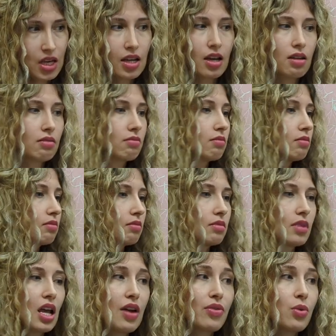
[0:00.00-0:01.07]
Again,
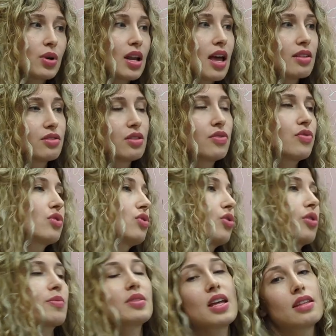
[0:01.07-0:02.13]
everyone has different
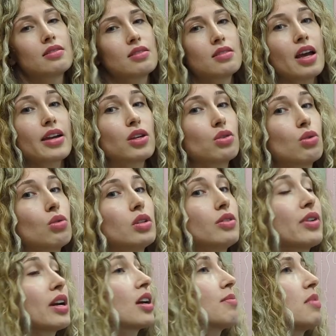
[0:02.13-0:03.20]
circumstances. I can only
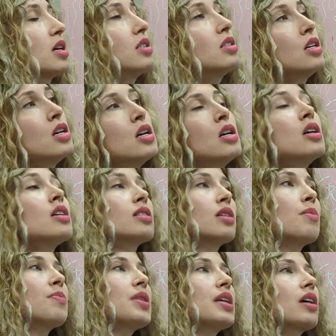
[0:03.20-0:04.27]
recommend
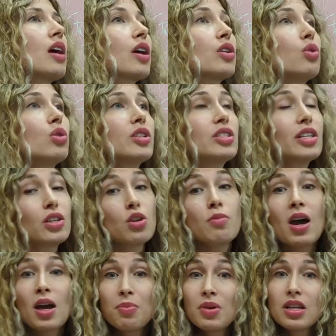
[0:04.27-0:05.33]
something. I can only tell you
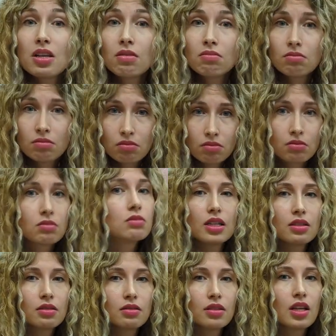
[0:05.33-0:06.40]
my opinion.
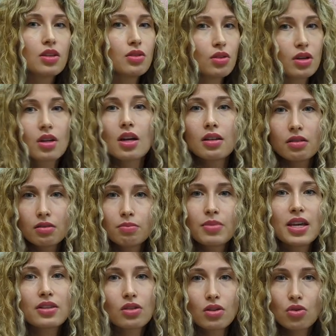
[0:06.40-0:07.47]
But then again,
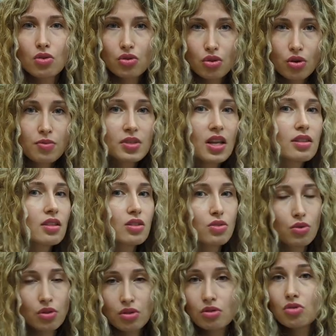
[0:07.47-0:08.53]
based on your circumstances,
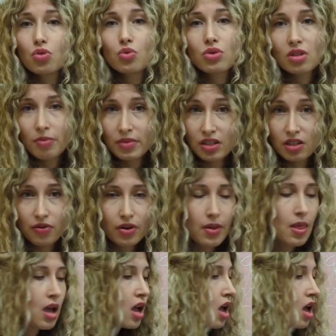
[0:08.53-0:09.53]
you can choose something different.